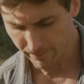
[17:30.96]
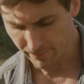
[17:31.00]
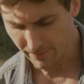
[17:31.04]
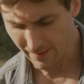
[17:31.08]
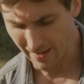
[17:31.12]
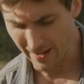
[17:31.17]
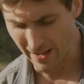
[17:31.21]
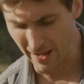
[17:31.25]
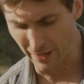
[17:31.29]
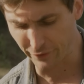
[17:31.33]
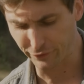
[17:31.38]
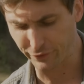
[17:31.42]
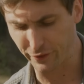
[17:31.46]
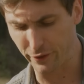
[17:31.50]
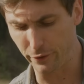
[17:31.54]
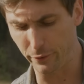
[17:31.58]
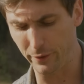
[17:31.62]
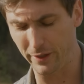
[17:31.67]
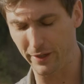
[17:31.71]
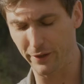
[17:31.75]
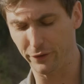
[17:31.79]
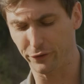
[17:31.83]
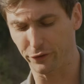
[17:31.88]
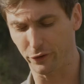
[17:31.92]
has
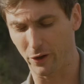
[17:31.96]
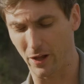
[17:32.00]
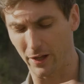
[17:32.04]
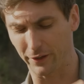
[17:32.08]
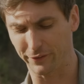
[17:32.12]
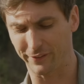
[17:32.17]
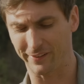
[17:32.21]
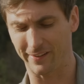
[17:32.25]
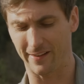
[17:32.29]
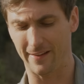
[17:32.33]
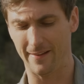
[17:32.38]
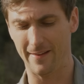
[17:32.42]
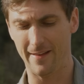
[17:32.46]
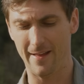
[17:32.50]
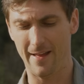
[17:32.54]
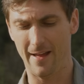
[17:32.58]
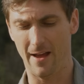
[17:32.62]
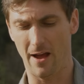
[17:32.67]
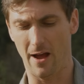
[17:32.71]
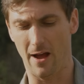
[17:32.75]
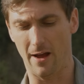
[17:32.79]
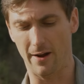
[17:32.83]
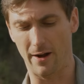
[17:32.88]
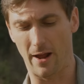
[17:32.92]
QD slots
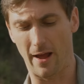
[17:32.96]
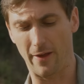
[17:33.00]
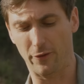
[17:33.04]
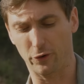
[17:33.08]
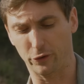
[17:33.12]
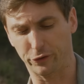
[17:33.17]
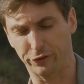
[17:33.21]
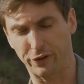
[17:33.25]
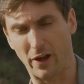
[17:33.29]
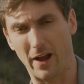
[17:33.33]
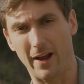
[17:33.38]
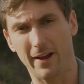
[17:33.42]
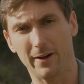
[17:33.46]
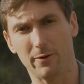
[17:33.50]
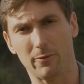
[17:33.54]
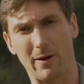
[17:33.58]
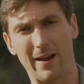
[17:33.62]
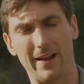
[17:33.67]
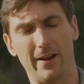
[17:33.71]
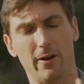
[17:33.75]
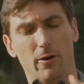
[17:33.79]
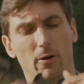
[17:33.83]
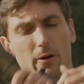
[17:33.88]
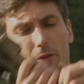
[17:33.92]
on either side right
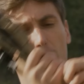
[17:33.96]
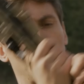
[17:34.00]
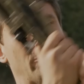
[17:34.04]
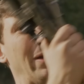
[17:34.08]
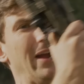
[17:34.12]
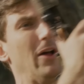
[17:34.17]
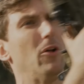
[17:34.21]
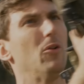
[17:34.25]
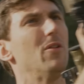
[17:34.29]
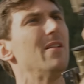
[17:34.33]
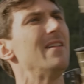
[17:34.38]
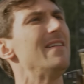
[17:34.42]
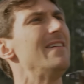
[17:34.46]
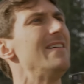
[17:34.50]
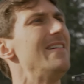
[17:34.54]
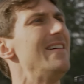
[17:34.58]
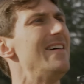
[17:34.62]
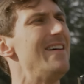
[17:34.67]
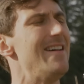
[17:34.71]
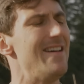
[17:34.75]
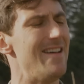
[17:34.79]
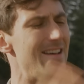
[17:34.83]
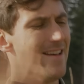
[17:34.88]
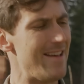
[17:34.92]
here on the rail.
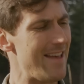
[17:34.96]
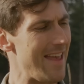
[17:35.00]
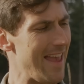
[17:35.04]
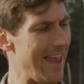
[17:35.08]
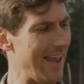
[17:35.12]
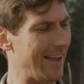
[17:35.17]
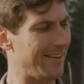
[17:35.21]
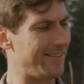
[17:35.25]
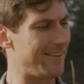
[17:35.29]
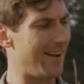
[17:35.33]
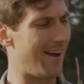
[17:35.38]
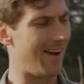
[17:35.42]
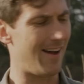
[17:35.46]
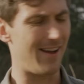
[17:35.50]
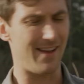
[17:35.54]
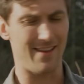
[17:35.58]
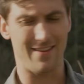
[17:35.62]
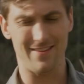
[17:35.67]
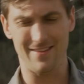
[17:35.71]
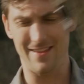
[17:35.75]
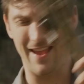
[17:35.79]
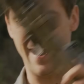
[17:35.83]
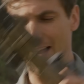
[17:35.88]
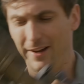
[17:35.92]
And uh,
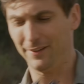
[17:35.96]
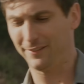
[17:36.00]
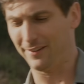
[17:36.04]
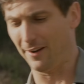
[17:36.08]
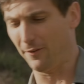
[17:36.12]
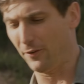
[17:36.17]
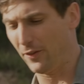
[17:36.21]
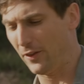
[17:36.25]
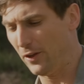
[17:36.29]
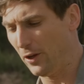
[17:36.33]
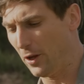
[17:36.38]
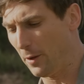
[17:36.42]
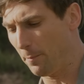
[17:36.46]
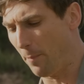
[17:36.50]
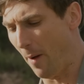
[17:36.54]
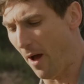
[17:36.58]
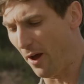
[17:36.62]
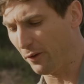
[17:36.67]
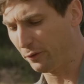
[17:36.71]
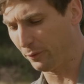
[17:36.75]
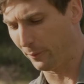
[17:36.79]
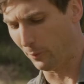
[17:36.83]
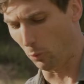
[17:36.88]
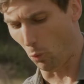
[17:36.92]
yeah, it's everything you could
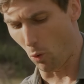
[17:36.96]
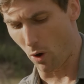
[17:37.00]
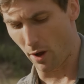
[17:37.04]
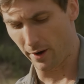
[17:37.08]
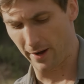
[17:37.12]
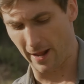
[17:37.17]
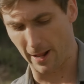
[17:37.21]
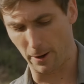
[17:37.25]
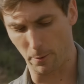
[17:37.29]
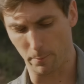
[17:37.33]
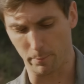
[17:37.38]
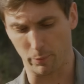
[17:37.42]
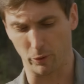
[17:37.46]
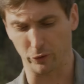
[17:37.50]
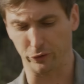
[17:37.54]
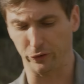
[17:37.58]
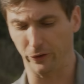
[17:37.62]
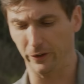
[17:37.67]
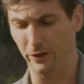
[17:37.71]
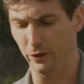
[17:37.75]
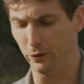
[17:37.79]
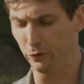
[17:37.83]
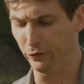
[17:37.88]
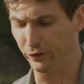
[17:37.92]
possibly want. I don't
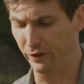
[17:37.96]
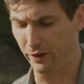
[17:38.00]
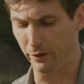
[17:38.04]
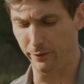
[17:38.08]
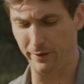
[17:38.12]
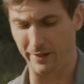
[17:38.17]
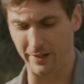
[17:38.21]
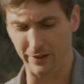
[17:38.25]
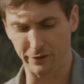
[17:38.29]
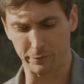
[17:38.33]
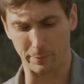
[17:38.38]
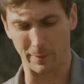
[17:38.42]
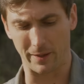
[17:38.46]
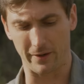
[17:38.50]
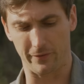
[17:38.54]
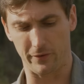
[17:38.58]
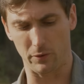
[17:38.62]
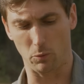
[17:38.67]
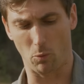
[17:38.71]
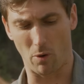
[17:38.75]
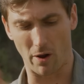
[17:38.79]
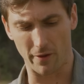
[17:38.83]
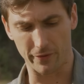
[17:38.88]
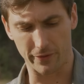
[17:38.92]
personally use QDs, but if you
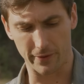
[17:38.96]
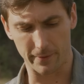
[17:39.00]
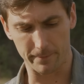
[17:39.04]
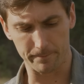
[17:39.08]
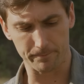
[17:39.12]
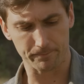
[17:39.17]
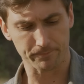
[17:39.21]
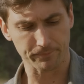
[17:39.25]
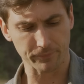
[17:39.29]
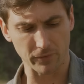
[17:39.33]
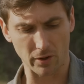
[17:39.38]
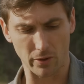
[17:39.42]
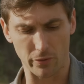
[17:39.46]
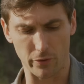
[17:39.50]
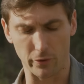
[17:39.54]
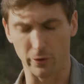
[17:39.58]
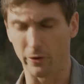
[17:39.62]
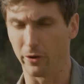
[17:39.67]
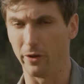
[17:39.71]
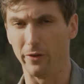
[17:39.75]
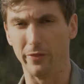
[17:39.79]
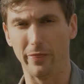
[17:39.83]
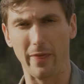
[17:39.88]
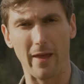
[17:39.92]
want them, they're
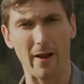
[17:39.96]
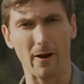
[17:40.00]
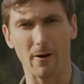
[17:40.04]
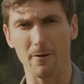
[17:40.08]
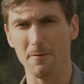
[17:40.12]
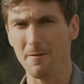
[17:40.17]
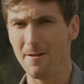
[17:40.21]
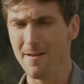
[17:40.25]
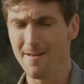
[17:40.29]
good there.